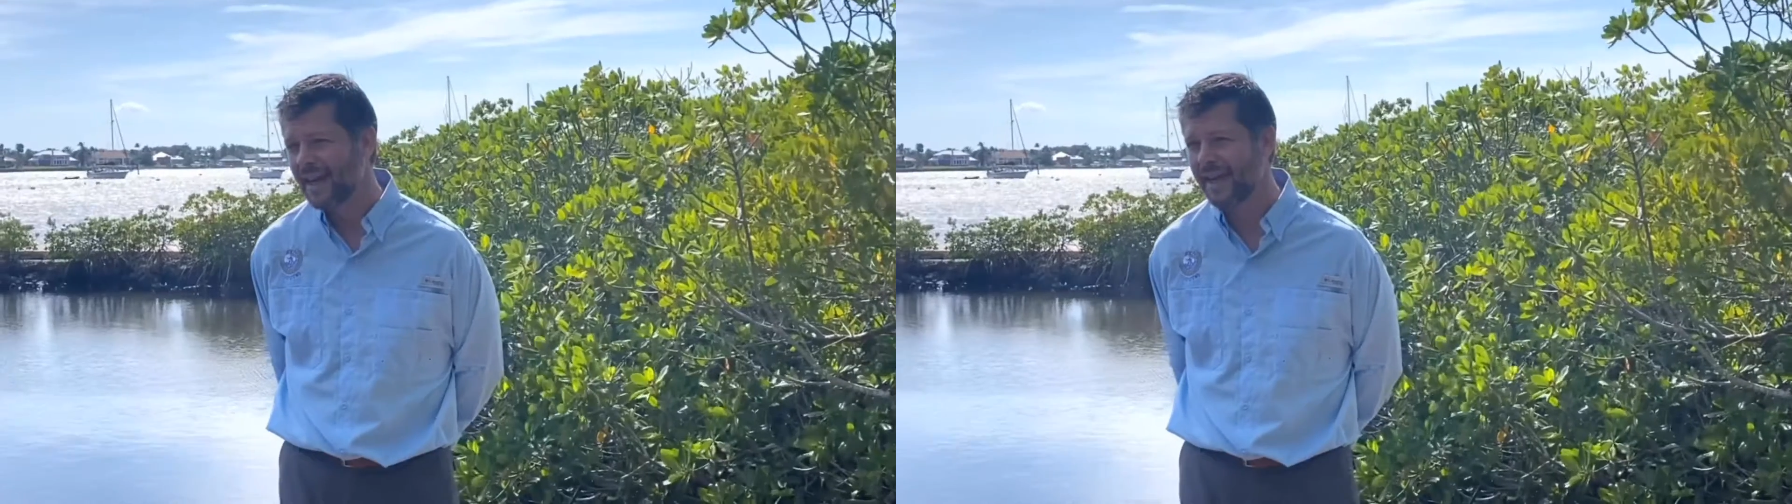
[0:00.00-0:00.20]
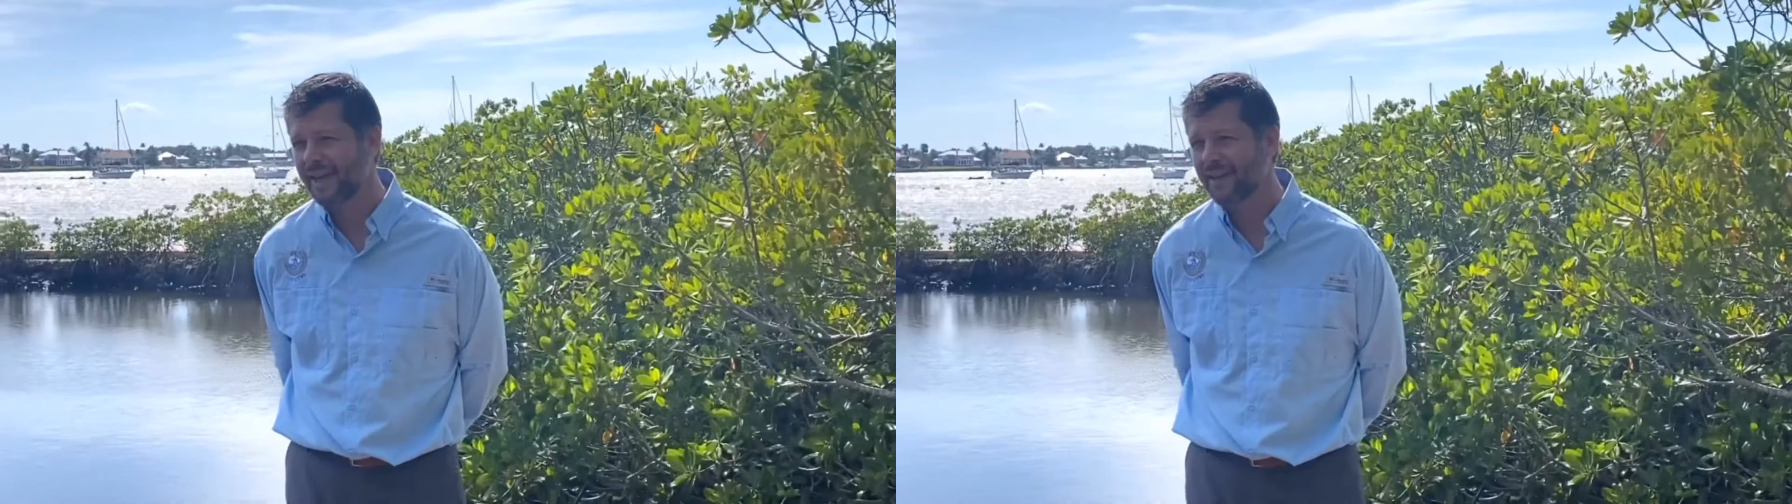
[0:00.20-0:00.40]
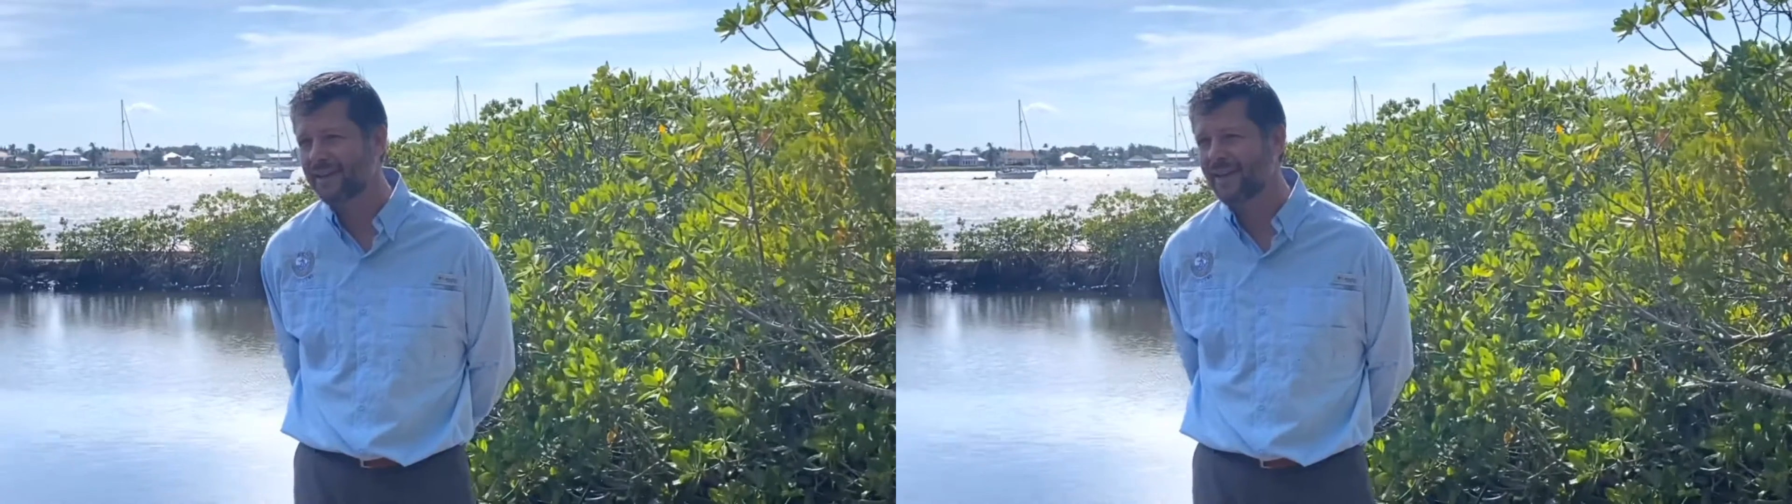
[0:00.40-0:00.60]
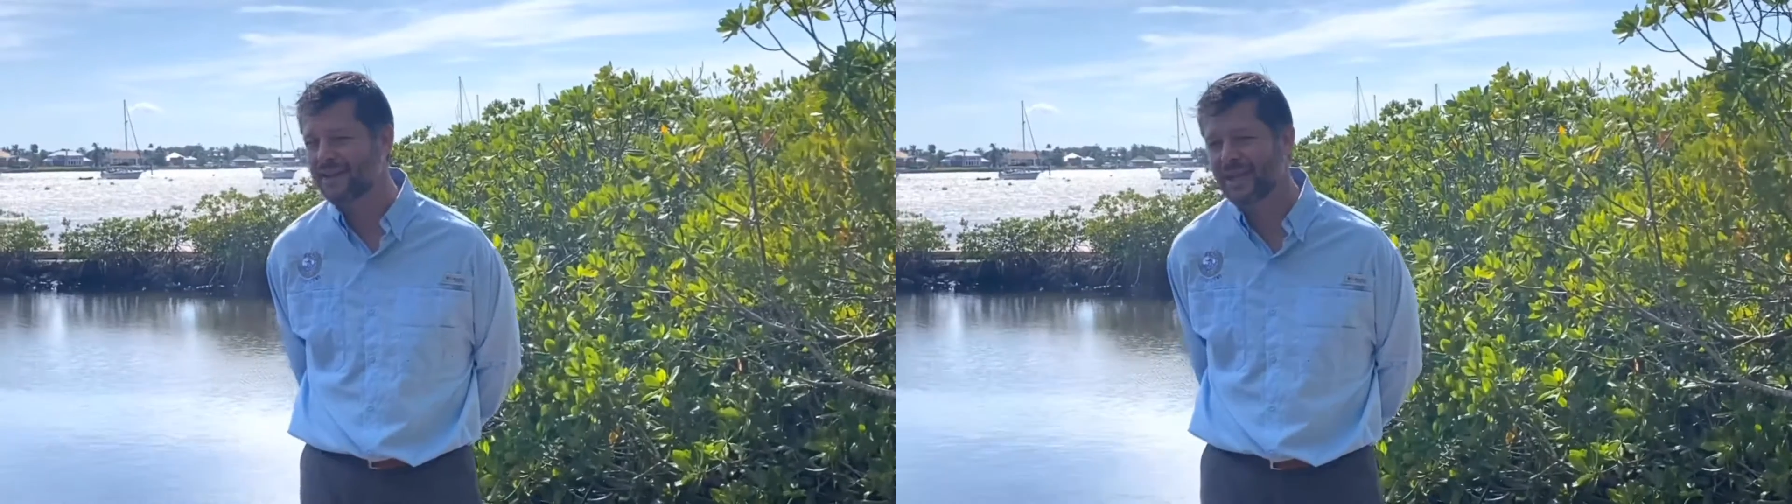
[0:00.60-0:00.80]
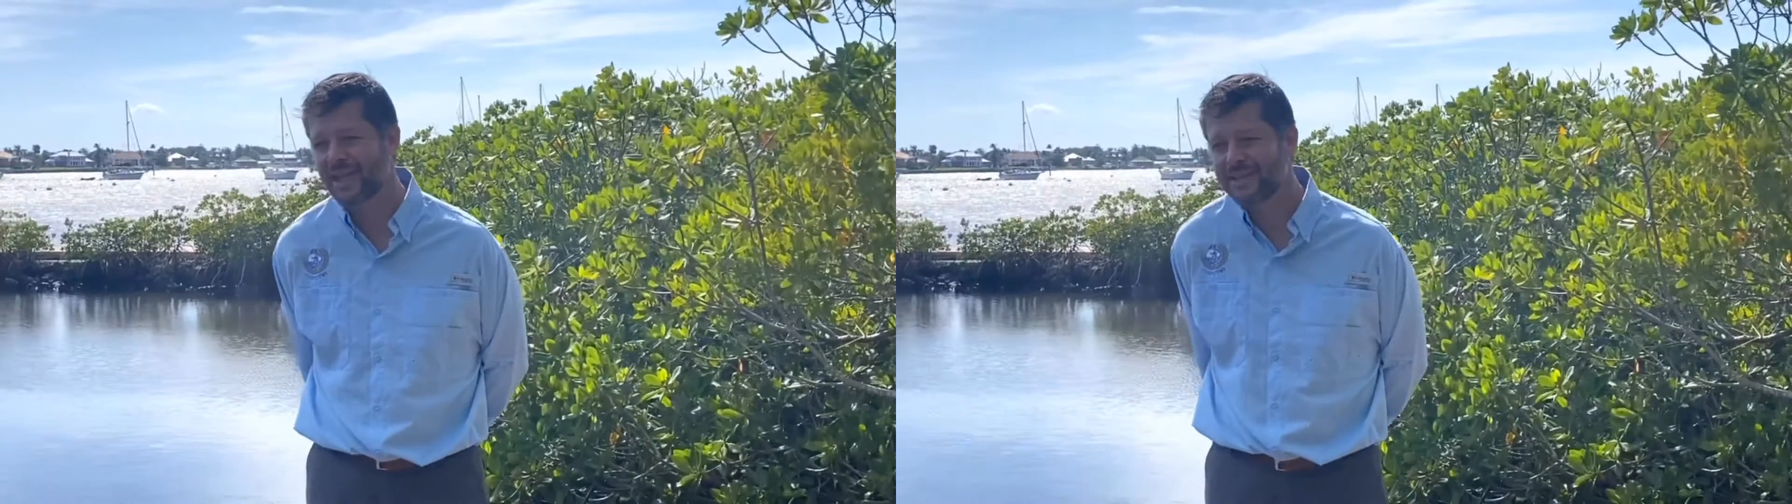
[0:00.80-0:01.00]
And on the
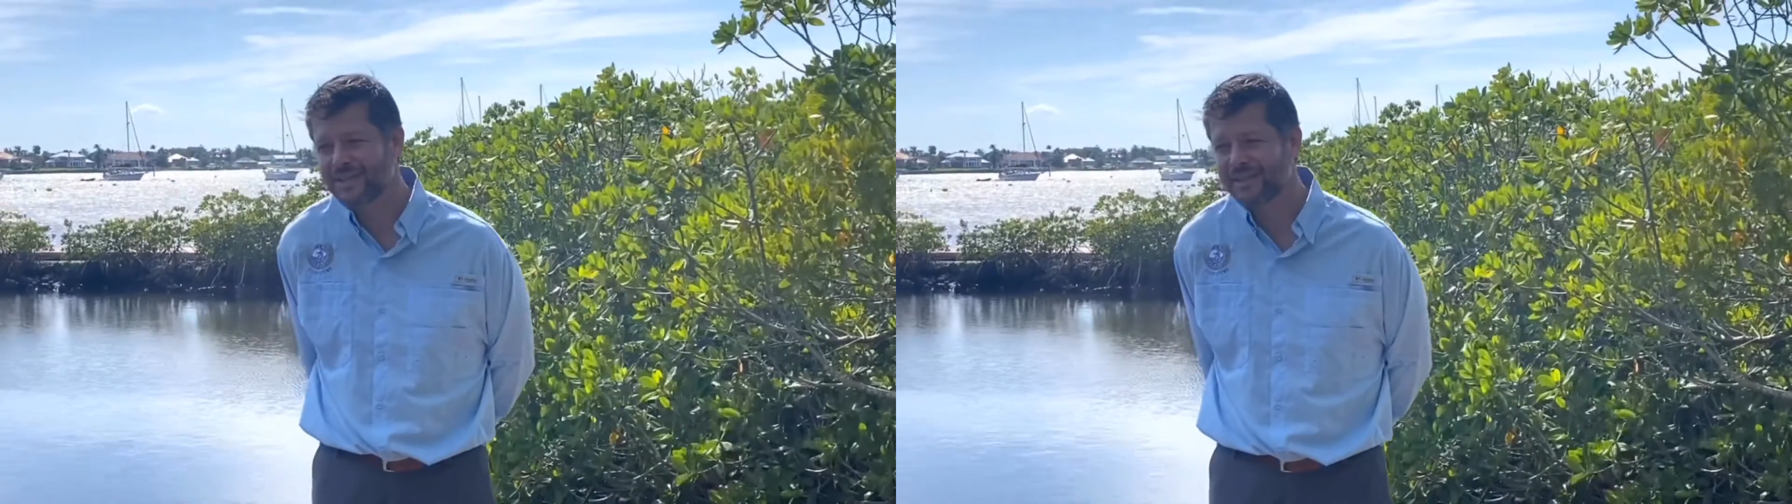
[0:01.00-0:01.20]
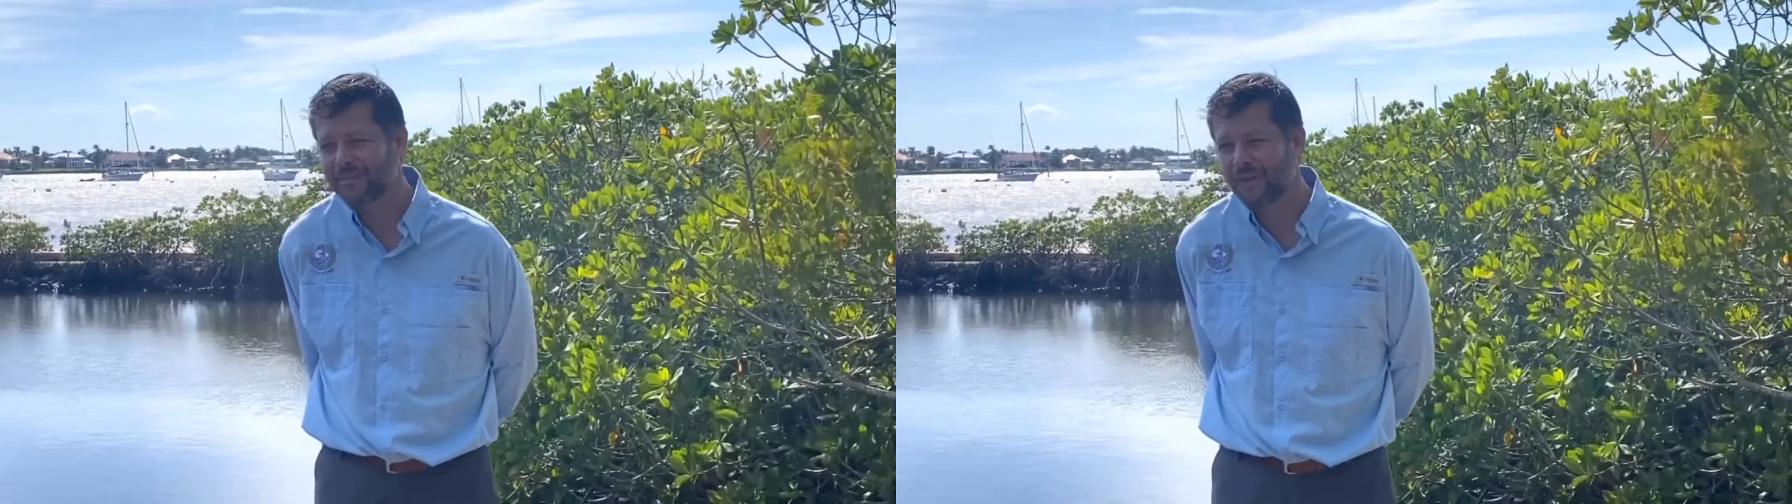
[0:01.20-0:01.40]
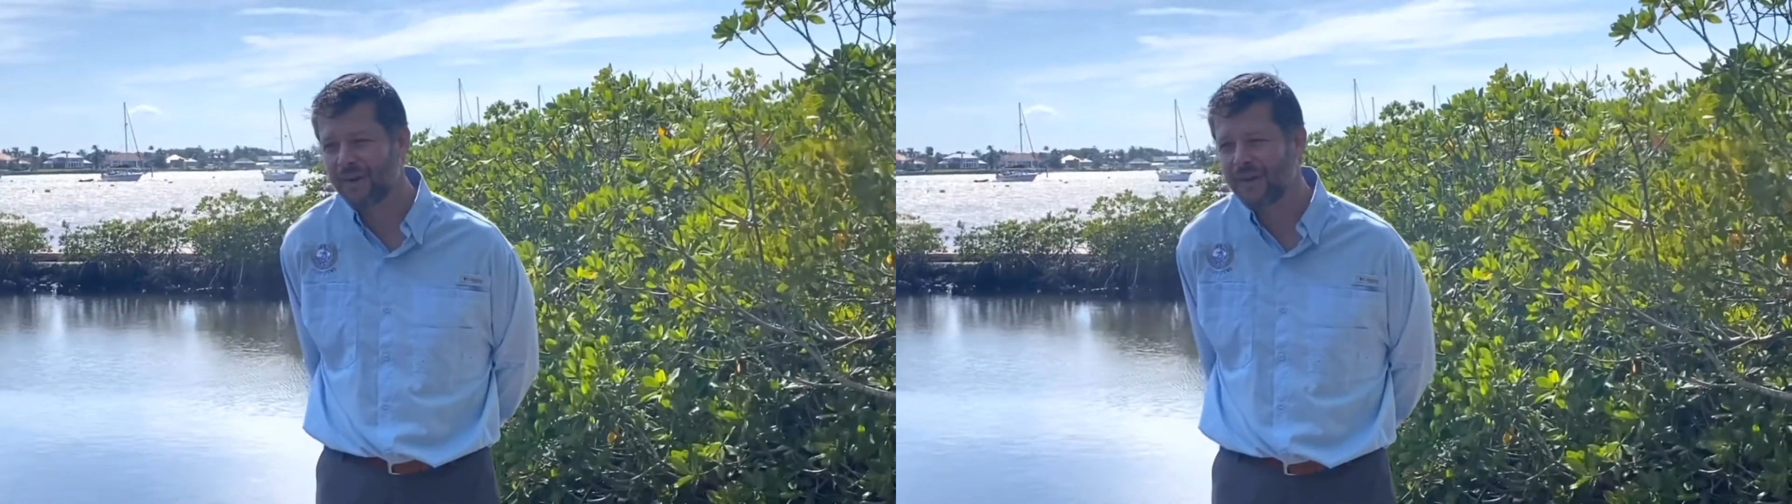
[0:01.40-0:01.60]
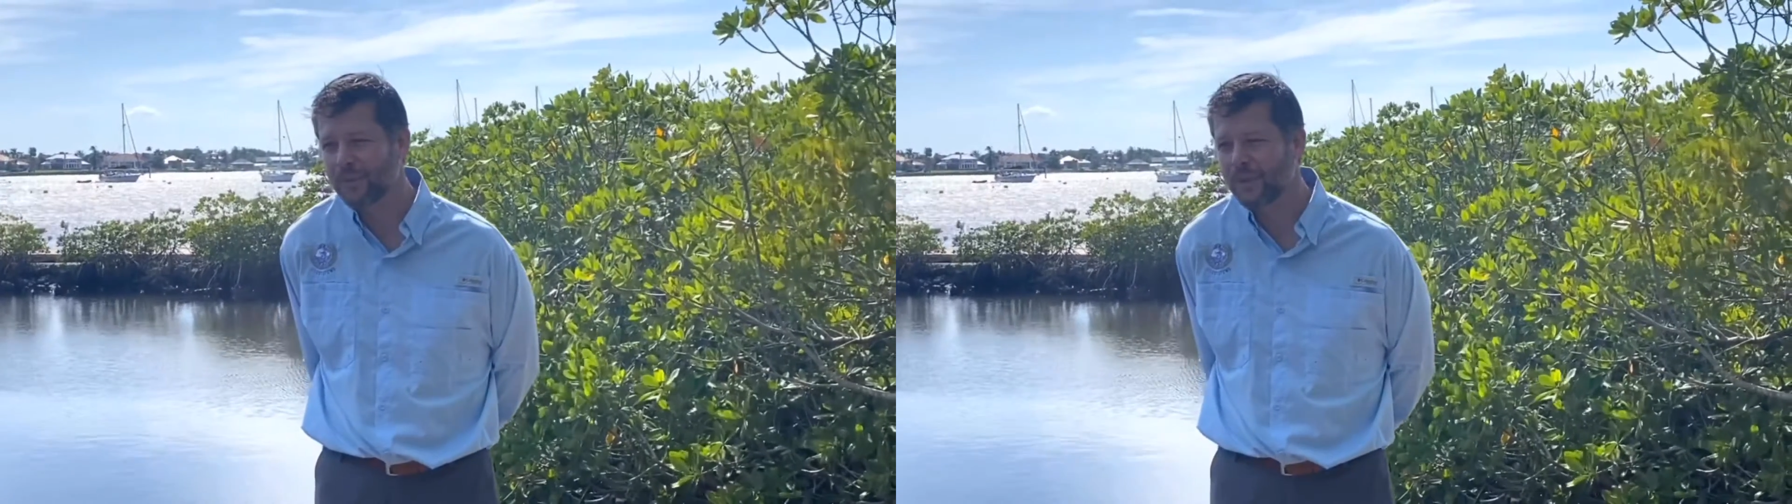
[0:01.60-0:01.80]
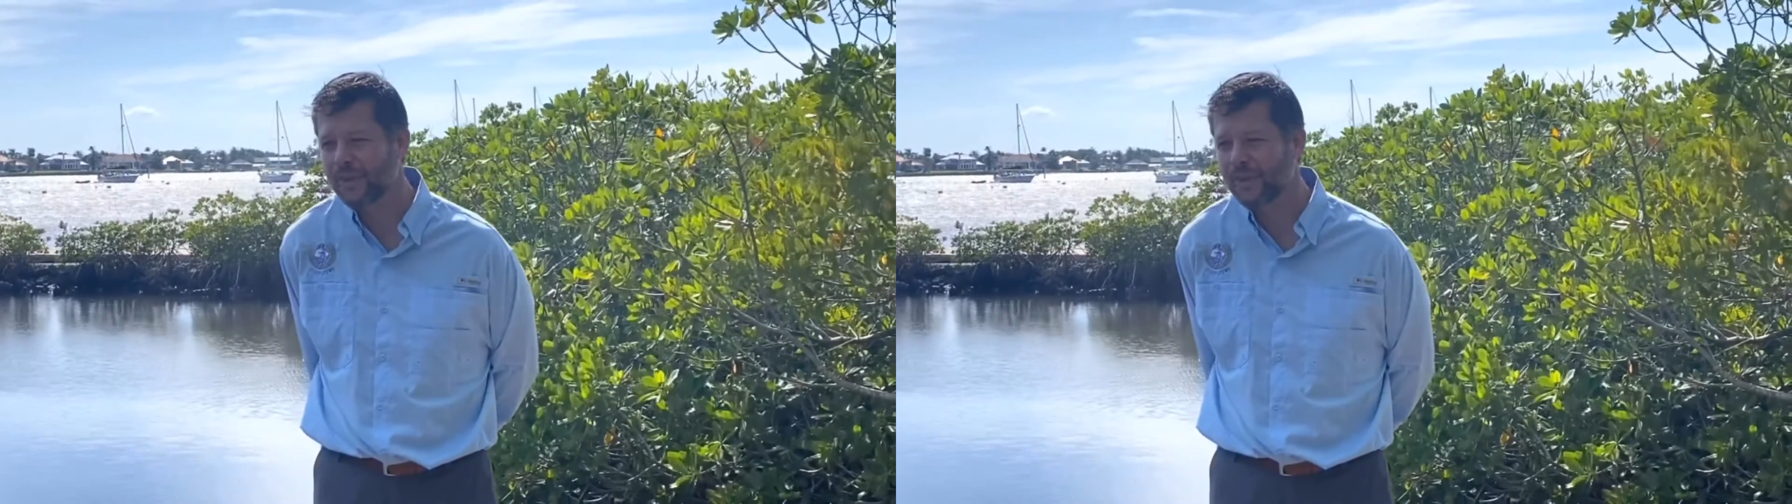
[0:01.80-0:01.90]
education front,